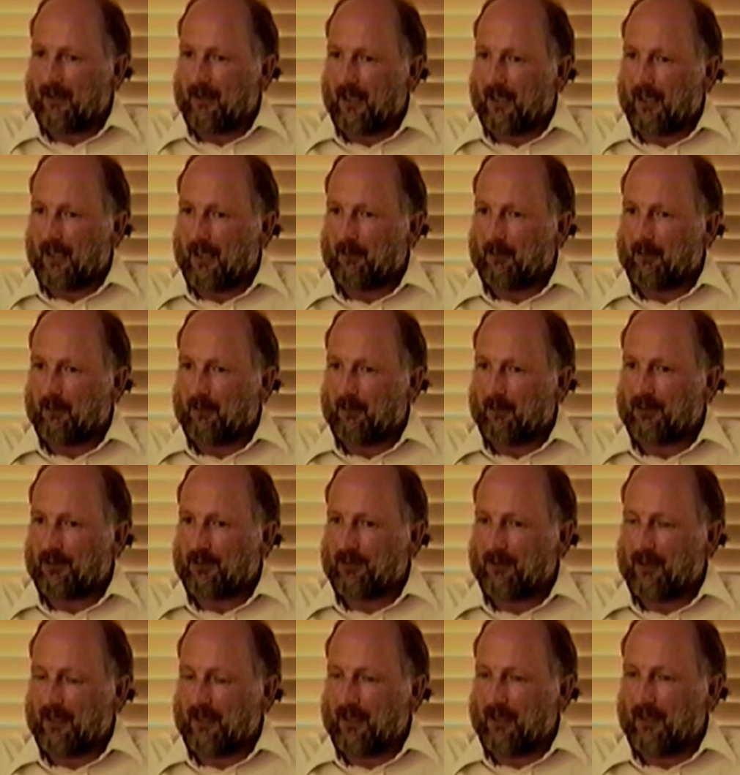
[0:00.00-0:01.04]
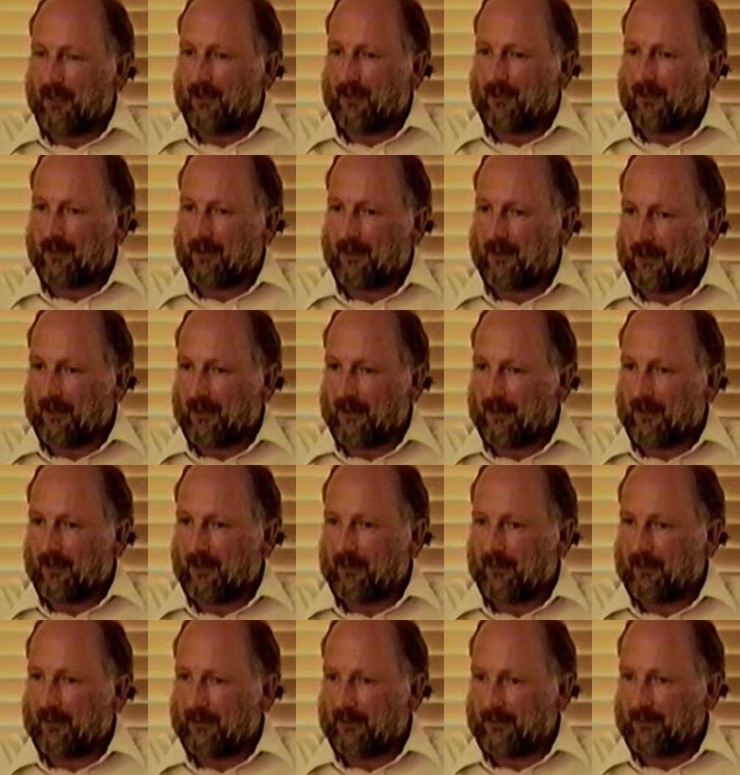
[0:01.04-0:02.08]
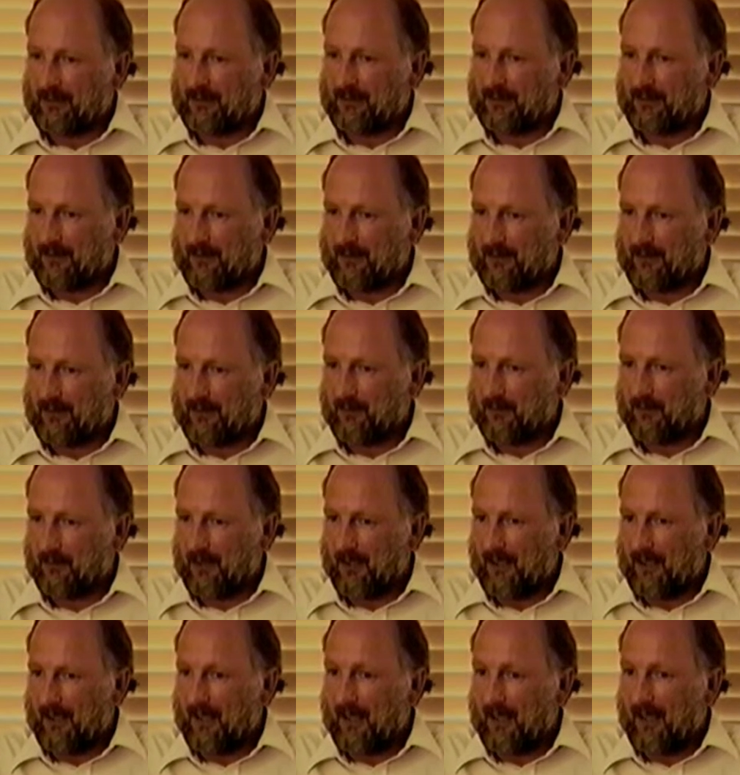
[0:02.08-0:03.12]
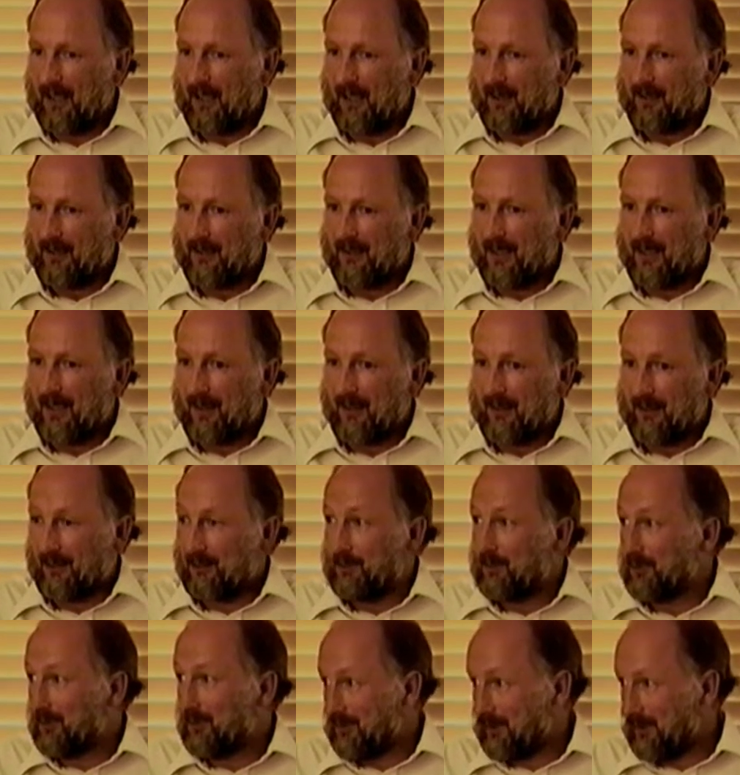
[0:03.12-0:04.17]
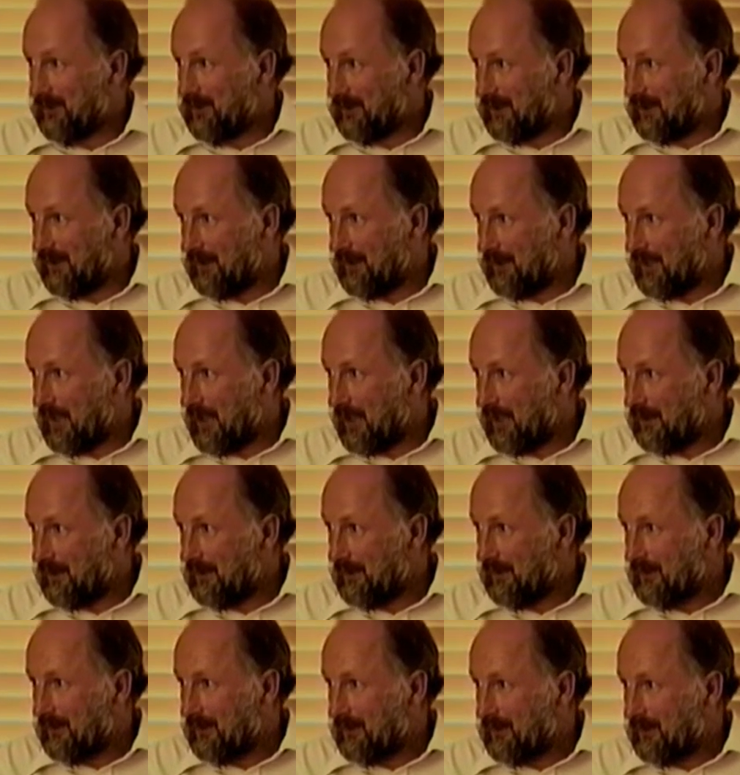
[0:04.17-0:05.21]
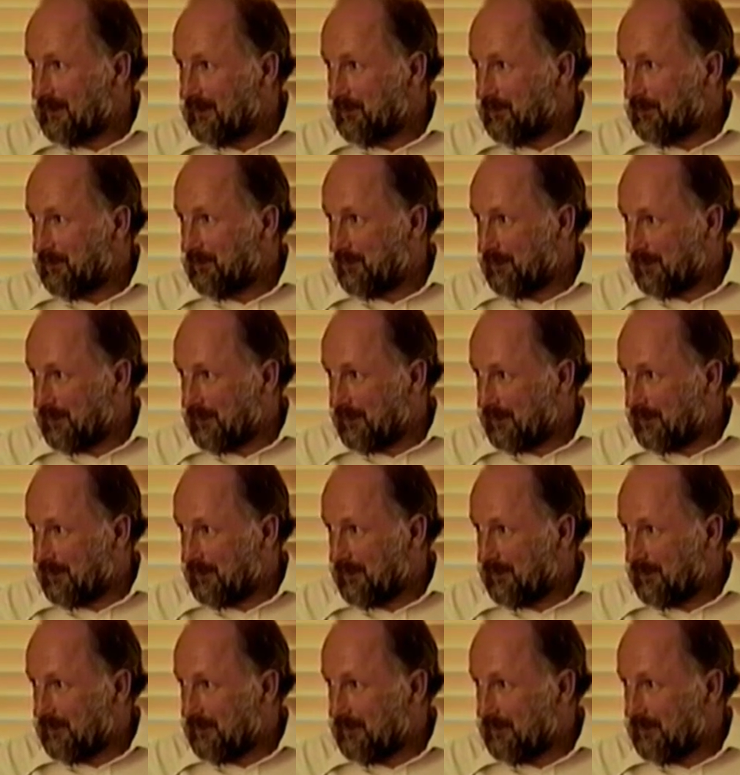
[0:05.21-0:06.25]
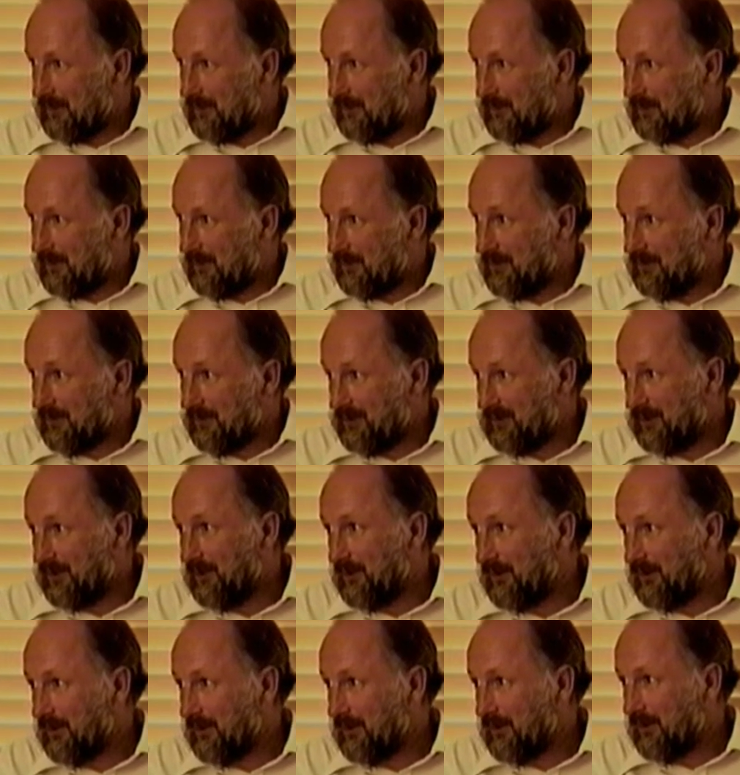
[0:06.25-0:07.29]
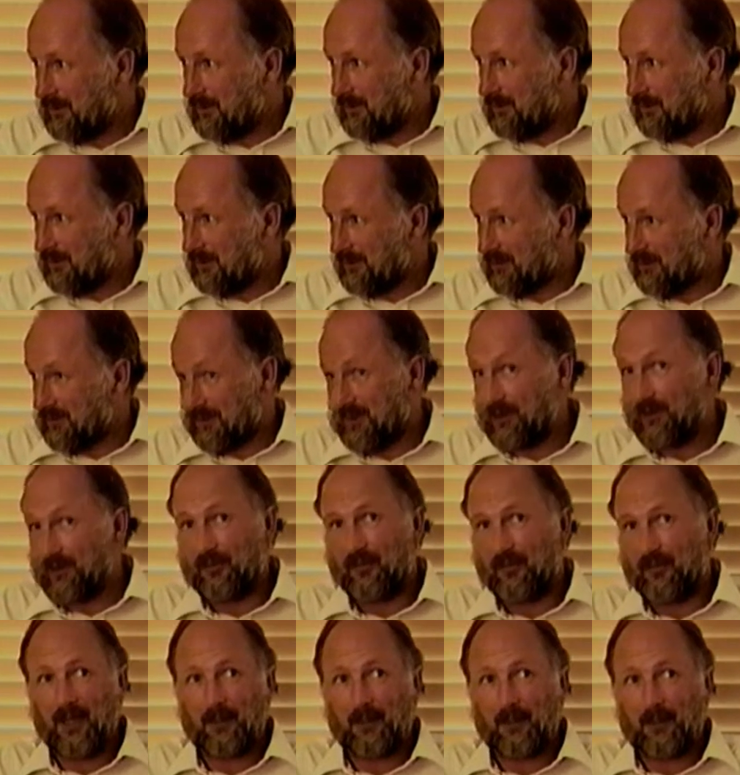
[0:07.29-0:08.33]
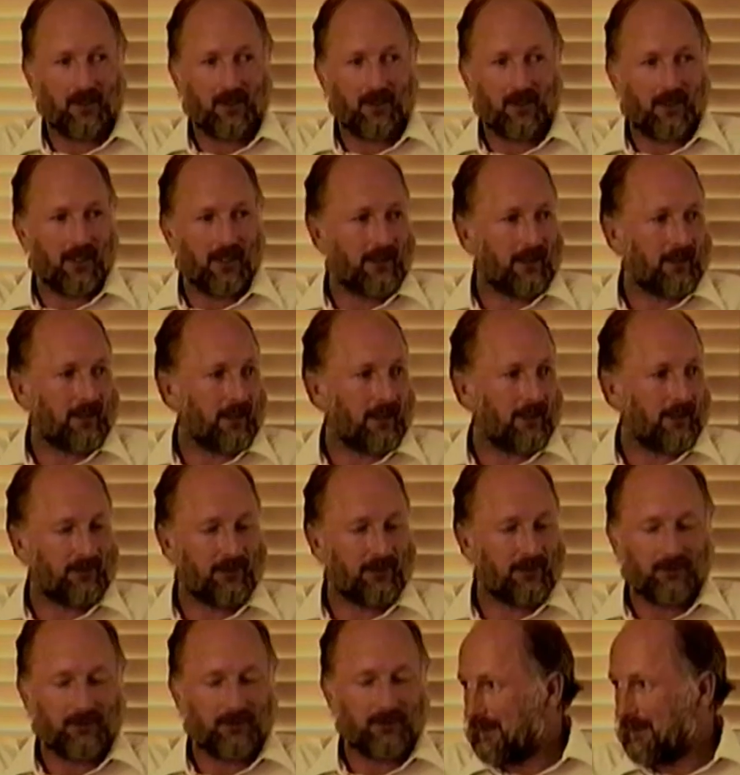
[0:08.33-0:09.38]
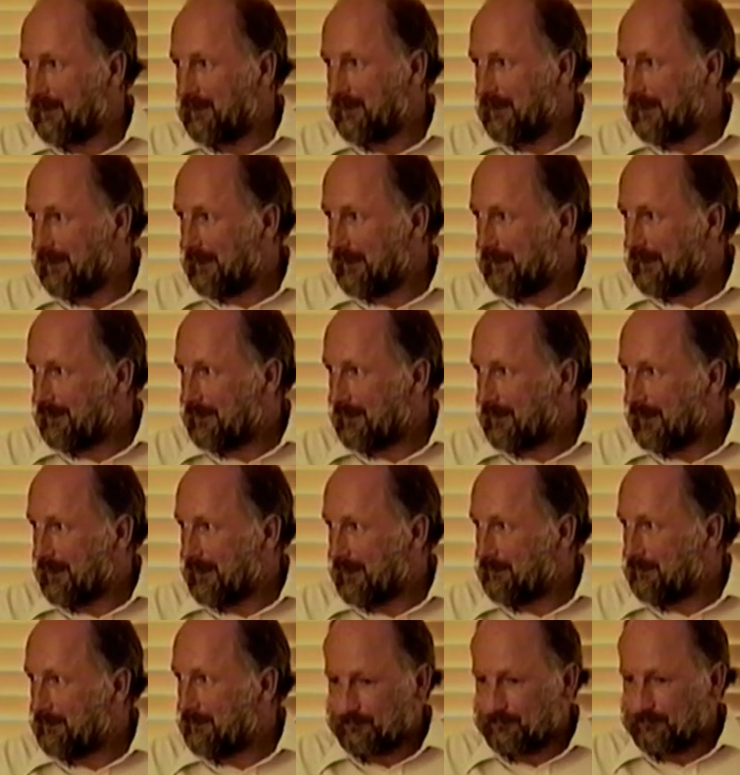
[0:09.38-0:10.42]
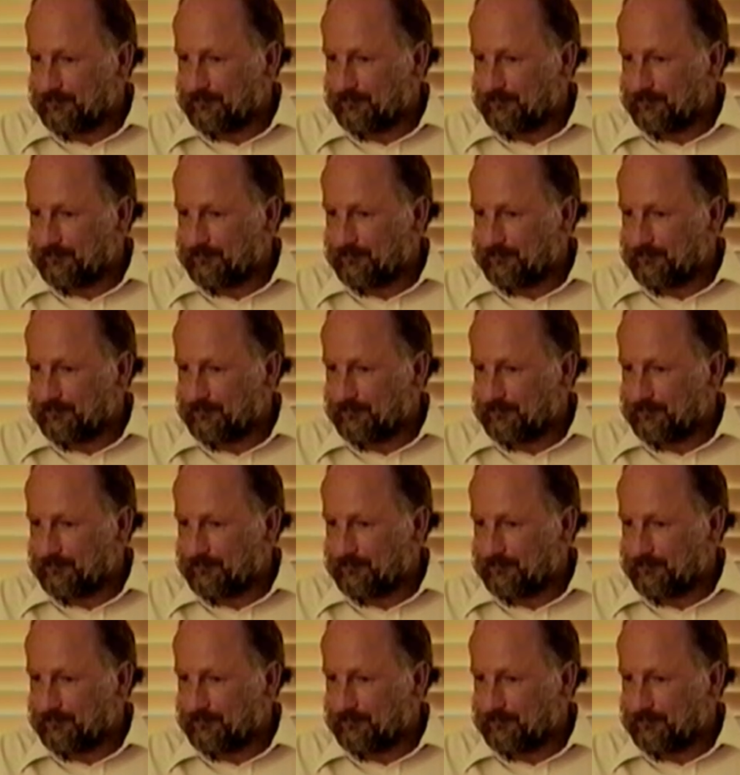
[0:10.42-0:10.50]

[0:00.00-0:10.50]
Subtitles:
that demonstrated clearly and conclusively to me that these were certainly not wool or silk fibers in that case, is what he had said.